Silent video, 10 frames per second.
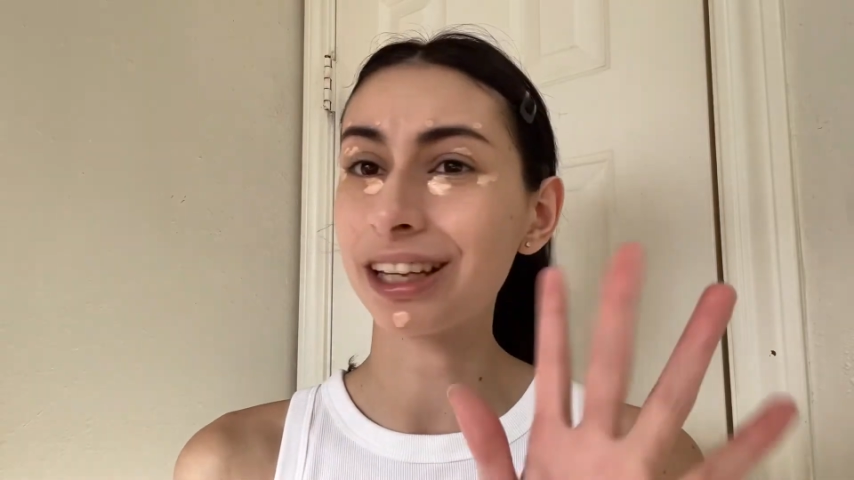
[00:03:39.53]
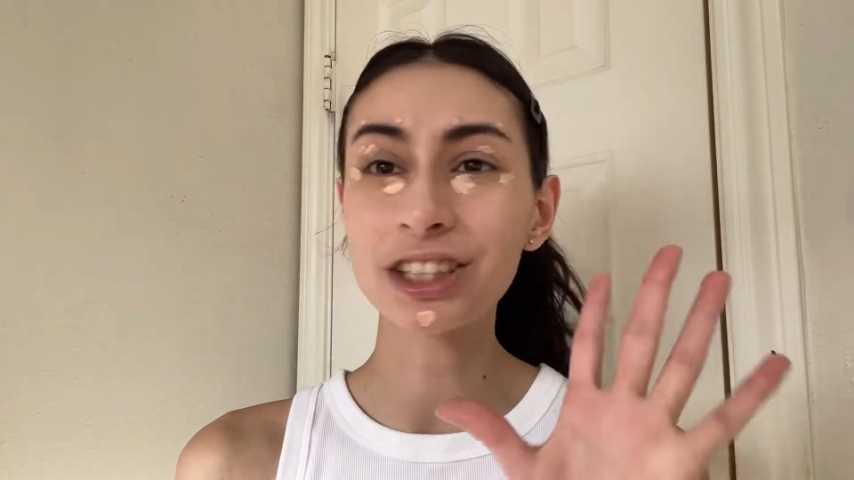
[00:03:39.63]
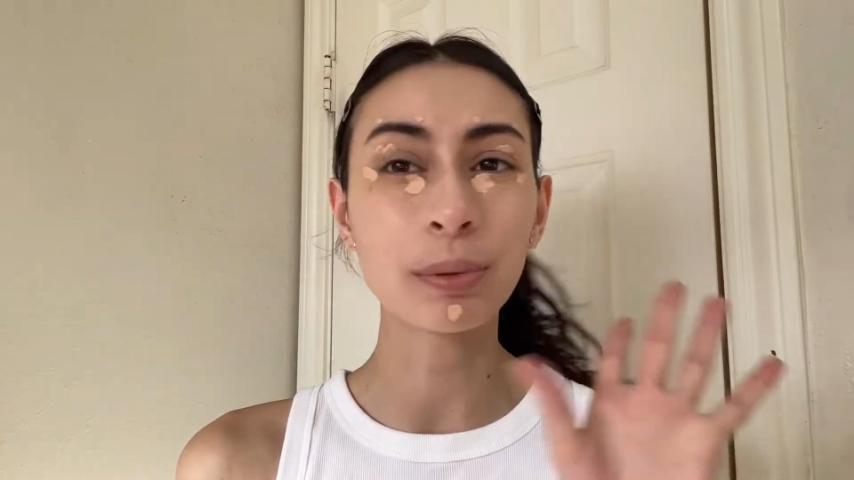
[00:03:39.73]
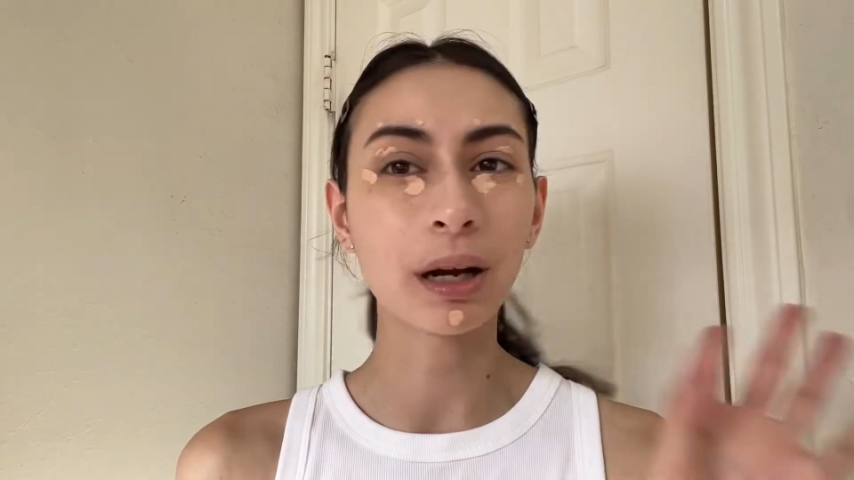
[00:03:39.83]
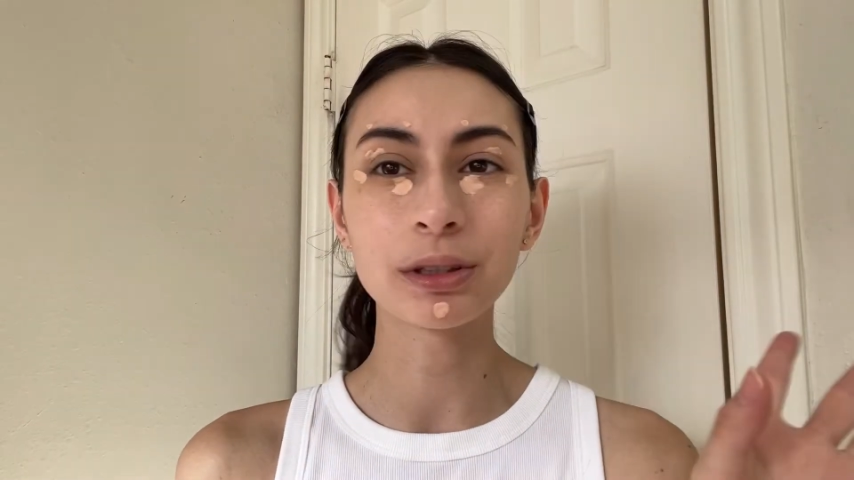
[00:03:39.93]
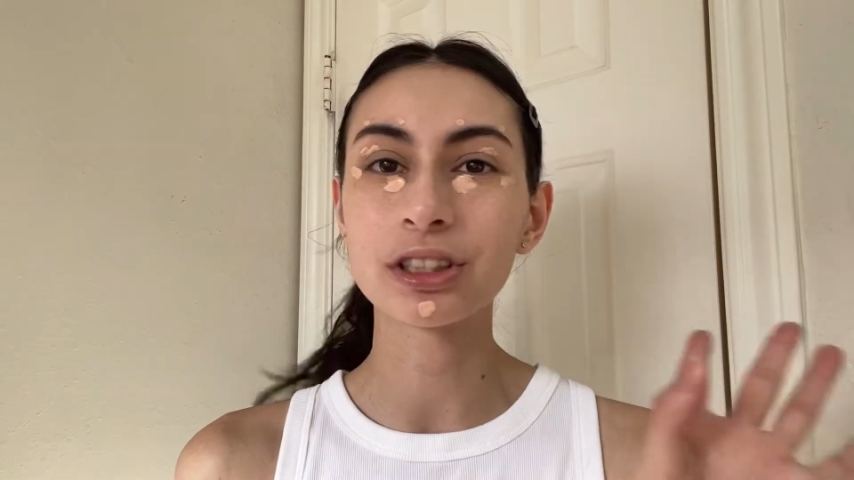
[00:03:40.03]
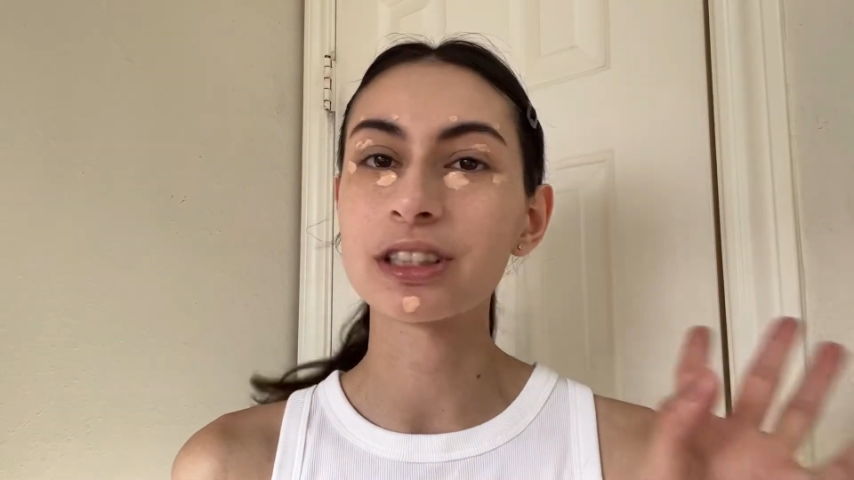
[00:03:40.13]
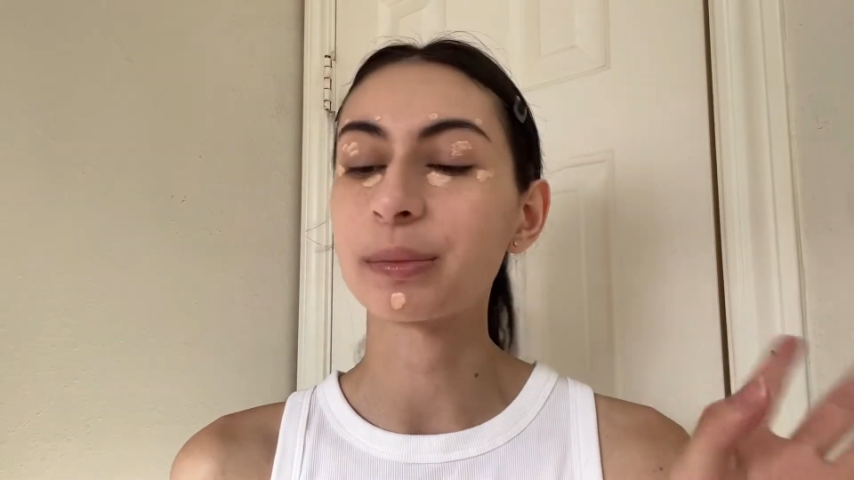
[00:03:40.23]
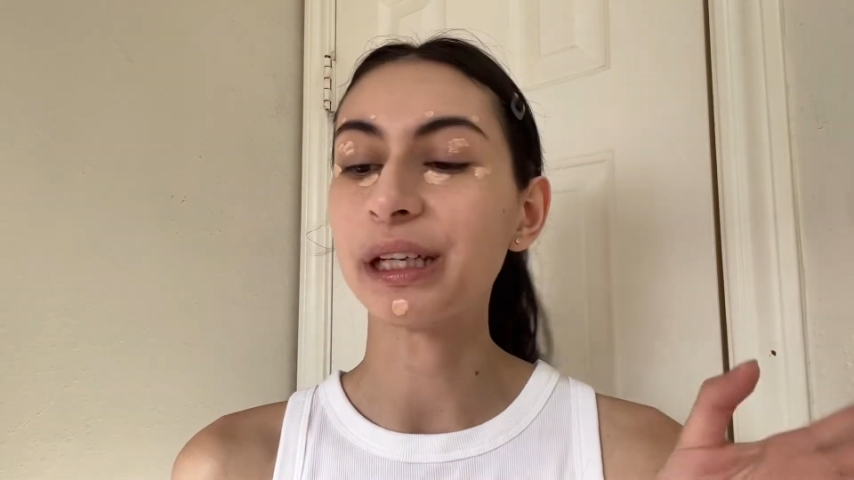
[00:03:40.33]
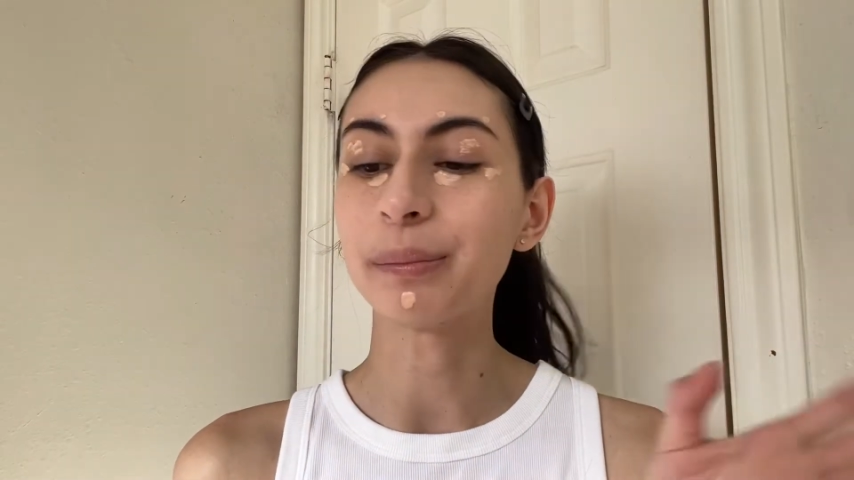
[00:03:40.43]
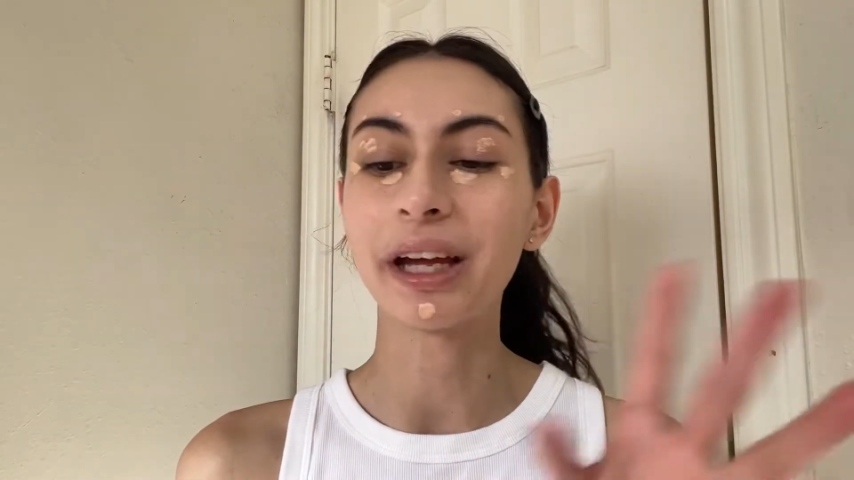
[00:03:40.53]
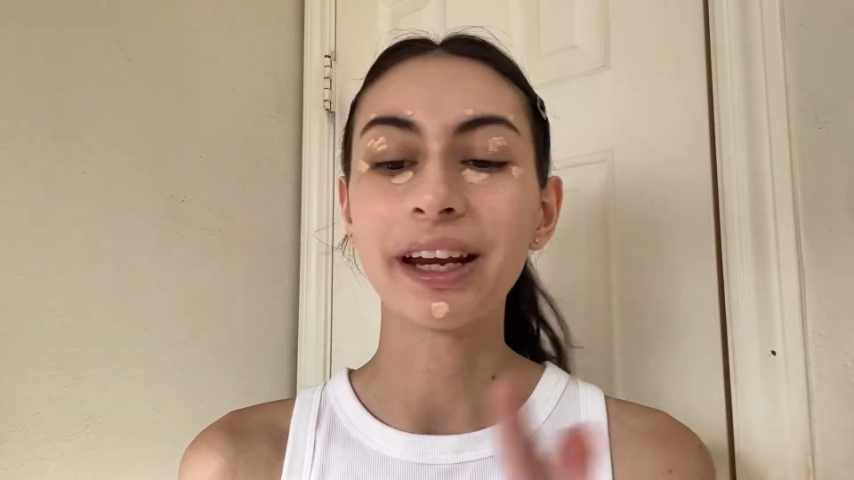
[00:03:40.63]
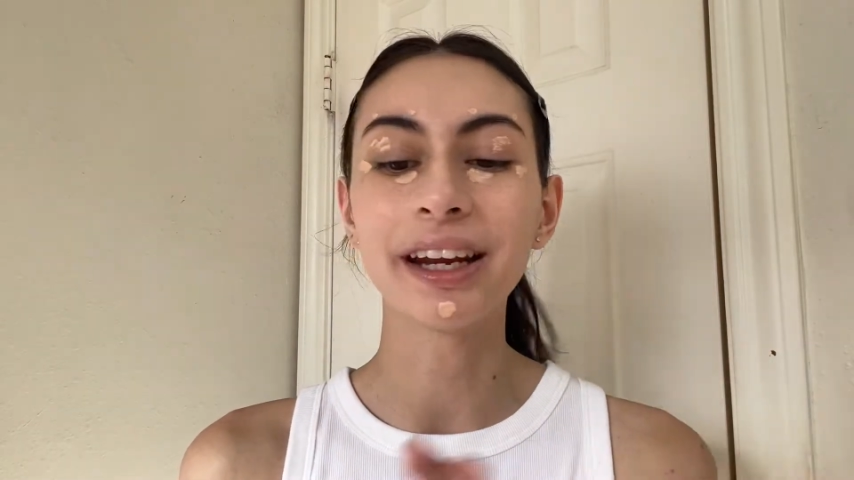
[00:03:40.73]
That's probably just me, but